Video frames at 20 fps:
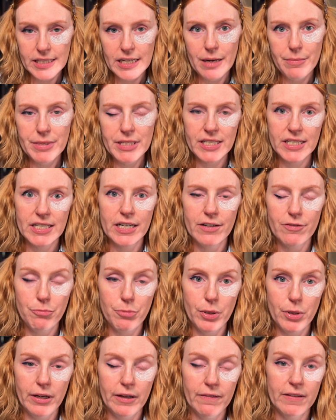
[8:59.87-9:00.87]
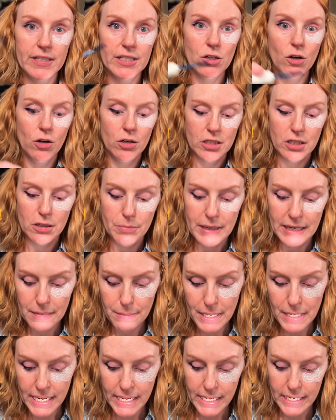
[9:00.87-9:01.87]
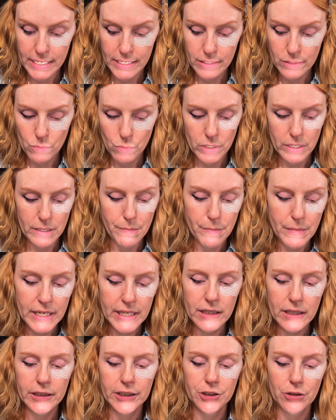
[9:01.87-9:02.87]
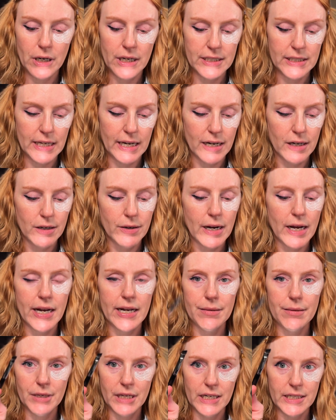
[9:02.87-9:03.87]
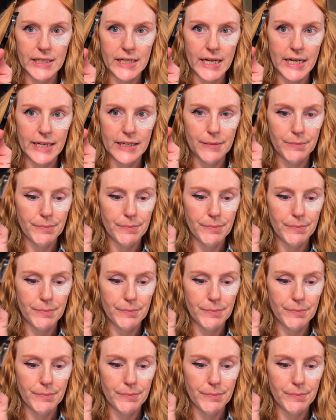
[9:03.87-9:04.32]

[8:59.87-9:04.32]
time, instead of putting this onto the back of my hand where it immediately dries out, I am going to take